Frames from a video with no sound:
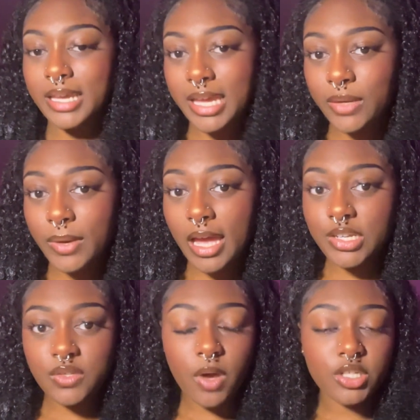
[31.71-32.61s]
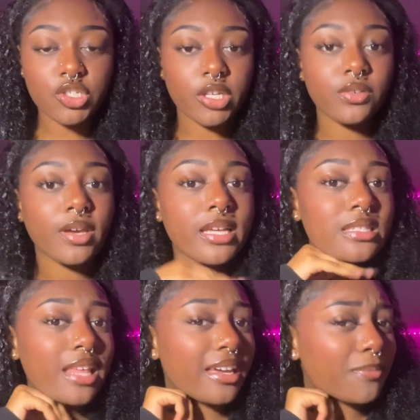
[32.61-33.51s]
Anyway, I just want to show you
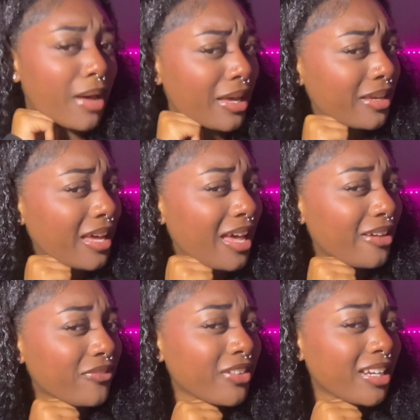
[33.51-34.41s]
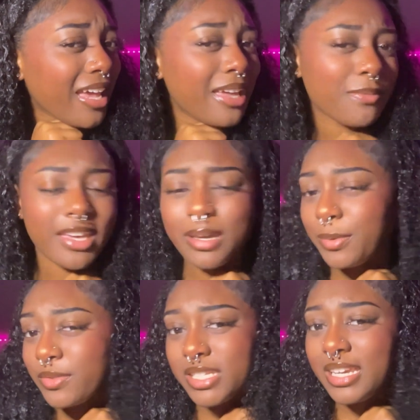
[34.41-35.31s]
guys like my everyday makeup
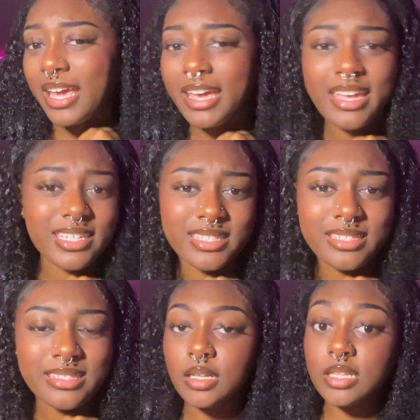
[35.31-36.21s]
routine, I guess.